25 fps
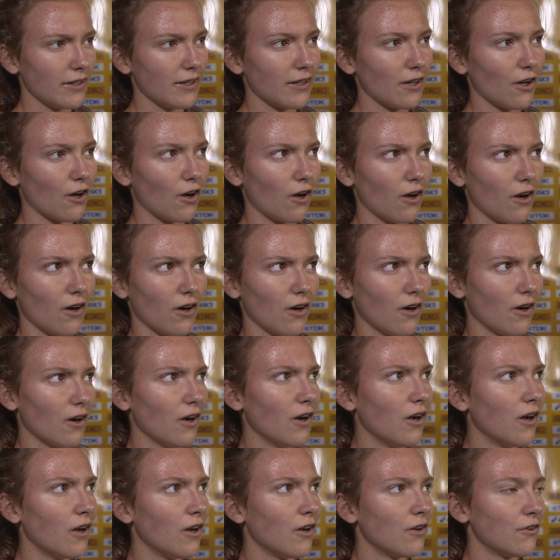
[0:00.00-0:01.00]
I
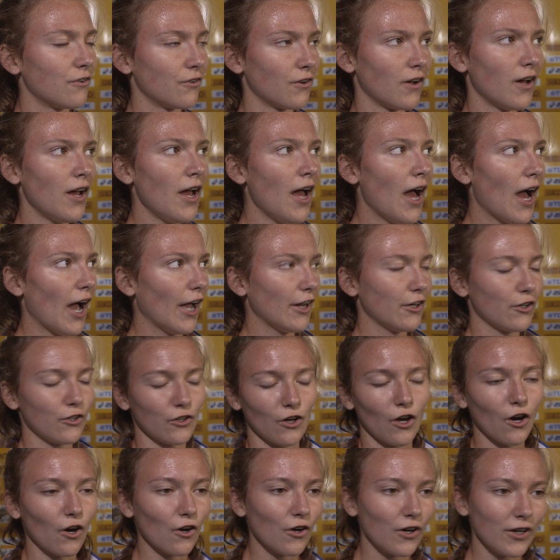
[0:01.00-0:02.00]
don't
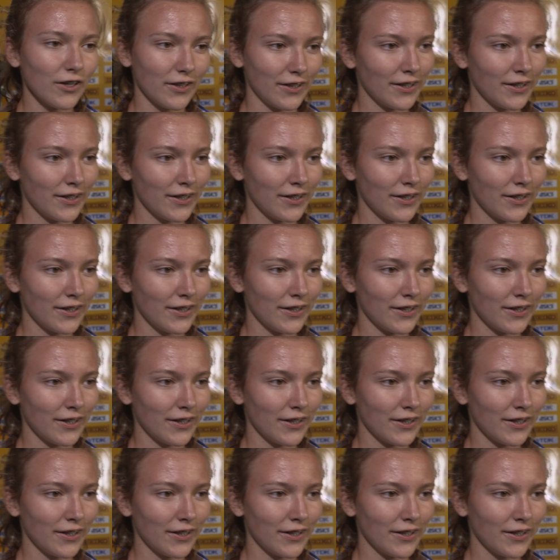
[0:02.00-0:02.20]
know.